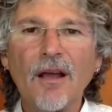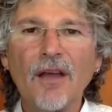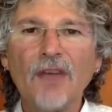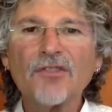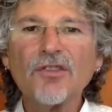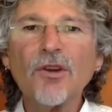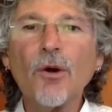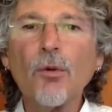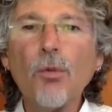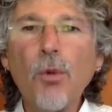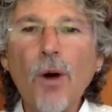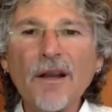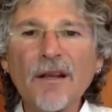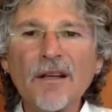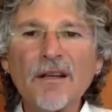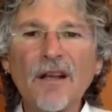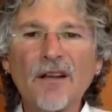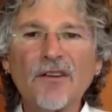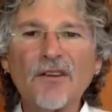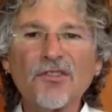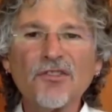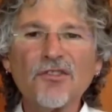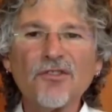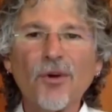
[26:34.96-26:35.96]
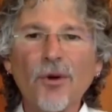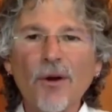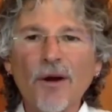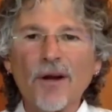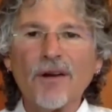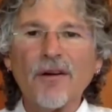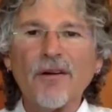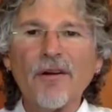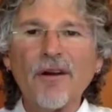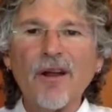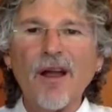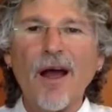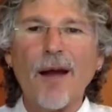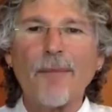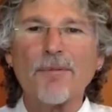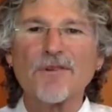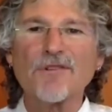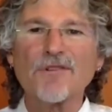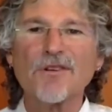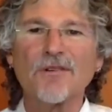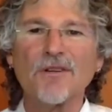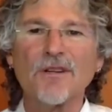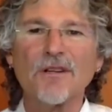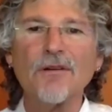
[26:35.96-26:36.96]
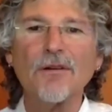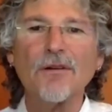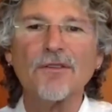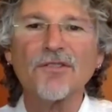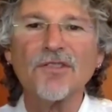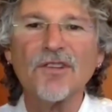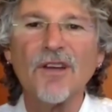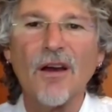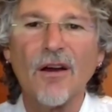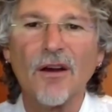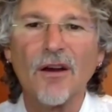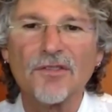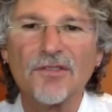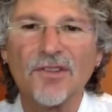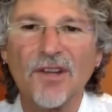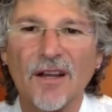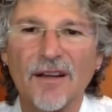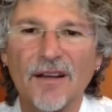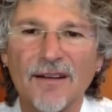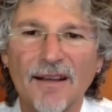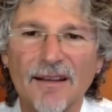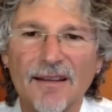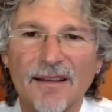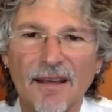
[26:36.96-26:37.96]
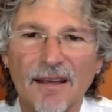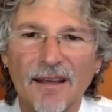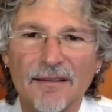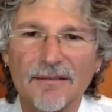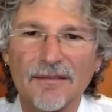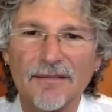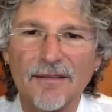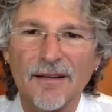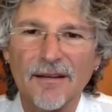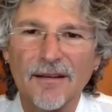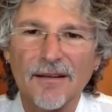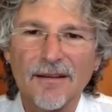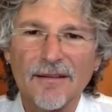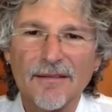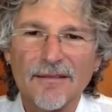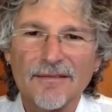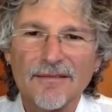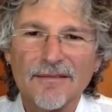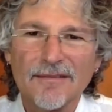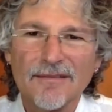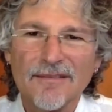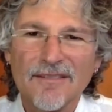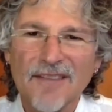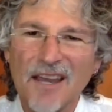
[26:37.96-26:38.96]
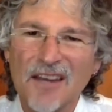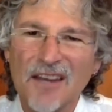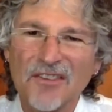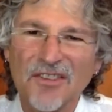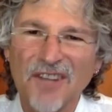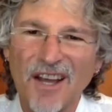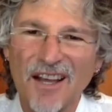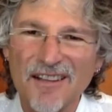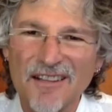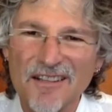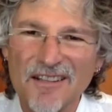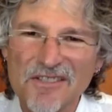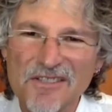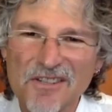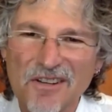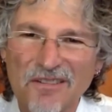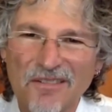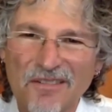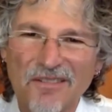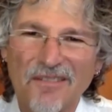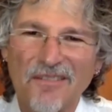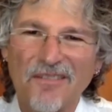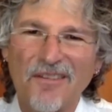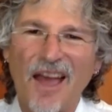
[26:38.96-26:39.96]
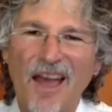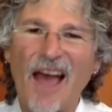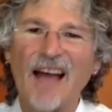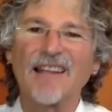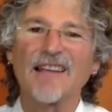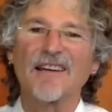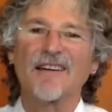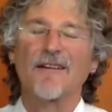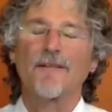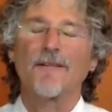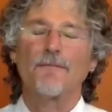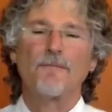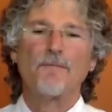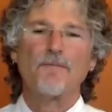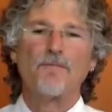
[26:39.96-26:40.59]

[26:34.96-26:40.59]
So what an extraordinary opportunity. You can see how excited I am. Thanks, Alex. Alec.